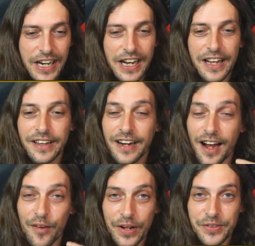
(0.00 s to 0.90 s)
and the
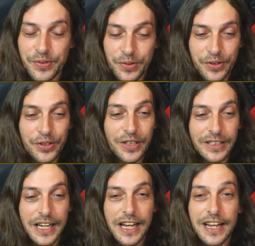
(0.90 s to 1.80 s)
combat's real good,
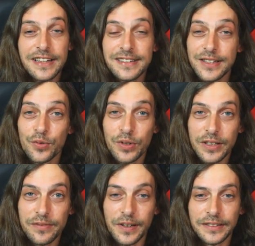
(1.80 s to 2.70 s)
it's still
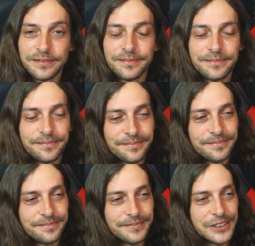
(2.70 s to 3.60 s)
really fun.
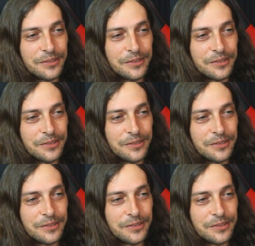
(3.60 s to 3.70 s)
So